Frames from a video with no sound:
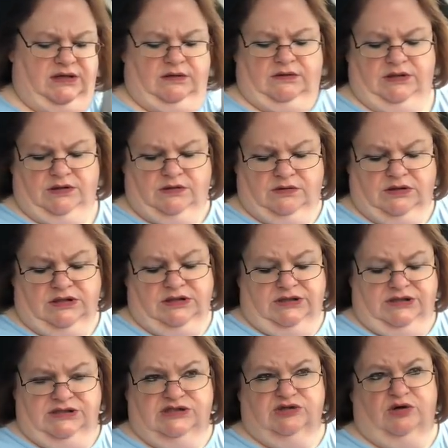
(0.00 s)
I don't know.
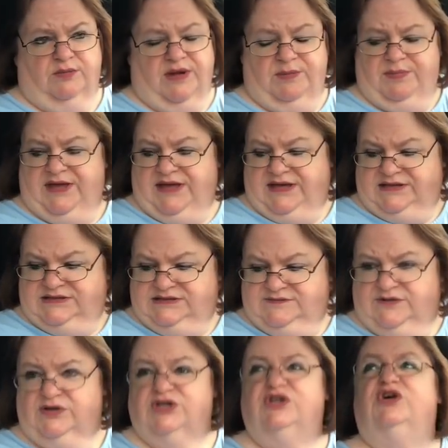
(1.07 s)
So are my pants, very